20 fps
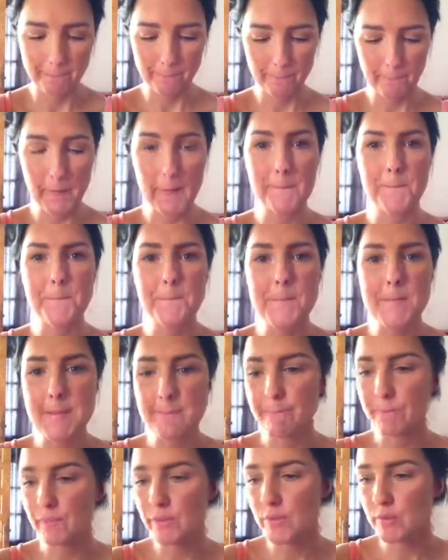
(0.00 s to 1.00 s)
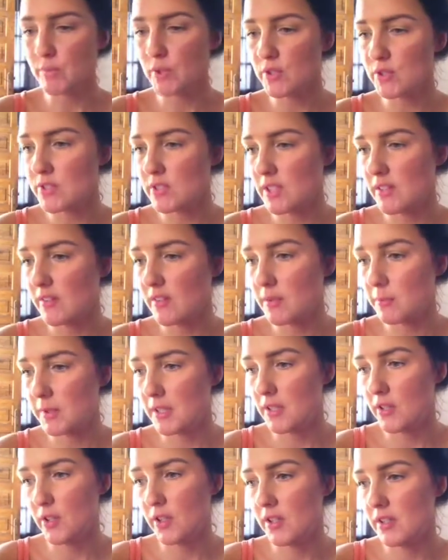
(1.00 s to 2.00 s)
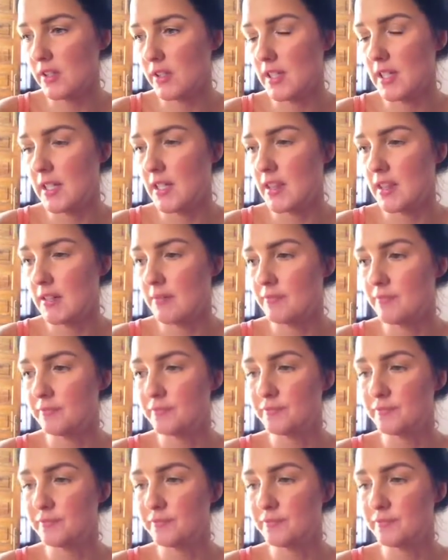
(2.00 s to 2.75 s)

But it's more just to give it a bit of colour than anything.